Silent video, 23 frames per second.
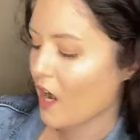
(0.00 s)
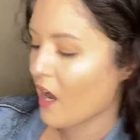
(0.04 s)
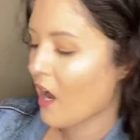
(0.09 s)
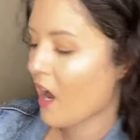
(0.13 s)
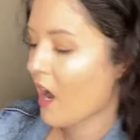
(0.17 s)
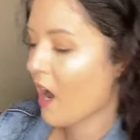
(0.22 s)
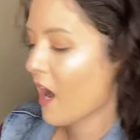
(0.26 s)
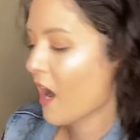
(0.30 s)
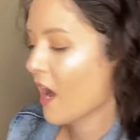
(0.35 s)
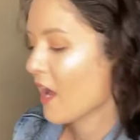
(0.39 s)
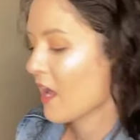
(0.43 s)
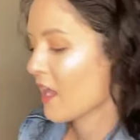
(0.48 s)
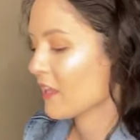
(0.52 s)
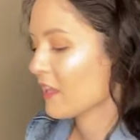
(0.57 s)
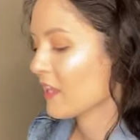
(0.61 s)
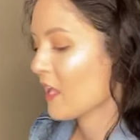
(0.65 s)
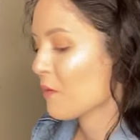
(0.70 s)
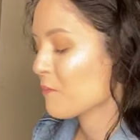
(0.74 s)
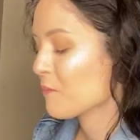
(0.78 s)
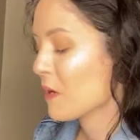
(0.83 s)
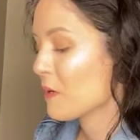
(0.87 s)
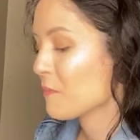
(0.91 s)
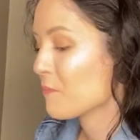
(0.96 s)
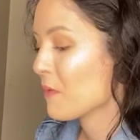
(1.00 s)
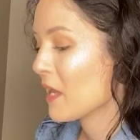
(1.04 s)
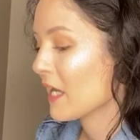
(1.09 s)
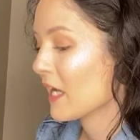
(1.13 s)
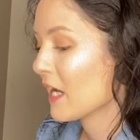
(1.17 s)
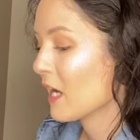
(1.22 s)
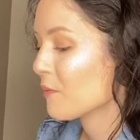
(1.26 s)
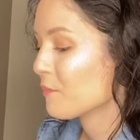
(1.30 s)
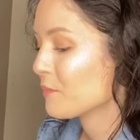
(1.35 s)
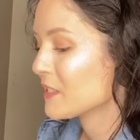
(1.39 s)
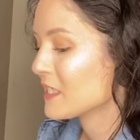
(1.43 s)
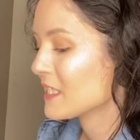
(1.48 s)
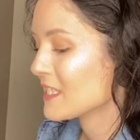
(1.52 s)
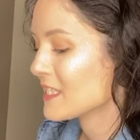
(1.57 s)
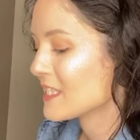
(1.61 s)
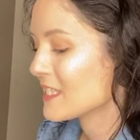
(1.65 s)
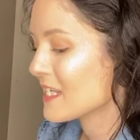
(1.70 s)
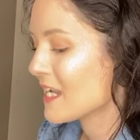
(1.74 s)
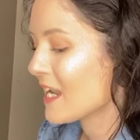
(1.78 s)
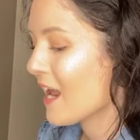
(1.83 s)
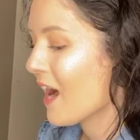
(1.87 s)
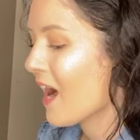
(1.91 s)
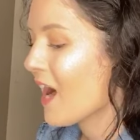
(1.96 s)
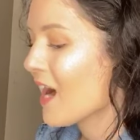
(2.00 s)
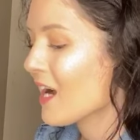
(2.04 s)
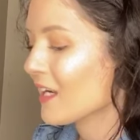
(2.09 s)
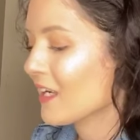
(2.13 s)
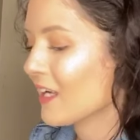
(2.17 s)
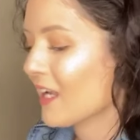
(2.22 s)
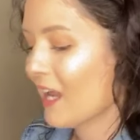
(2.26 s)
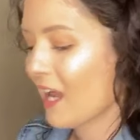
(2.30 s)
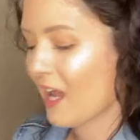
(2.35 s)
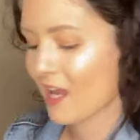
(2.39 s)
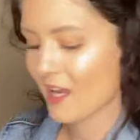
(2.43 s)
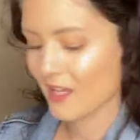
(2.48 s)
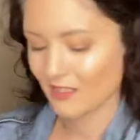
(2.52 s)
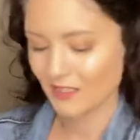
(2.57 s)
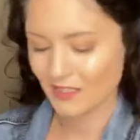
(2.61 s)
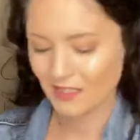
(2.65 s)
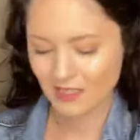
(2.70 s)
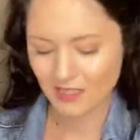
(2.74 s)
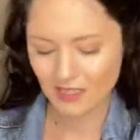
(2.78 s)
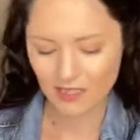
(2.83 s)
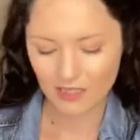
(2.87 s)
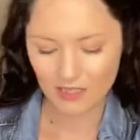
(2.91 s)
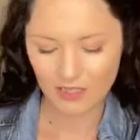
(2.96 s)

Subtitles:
that my makeup does not get,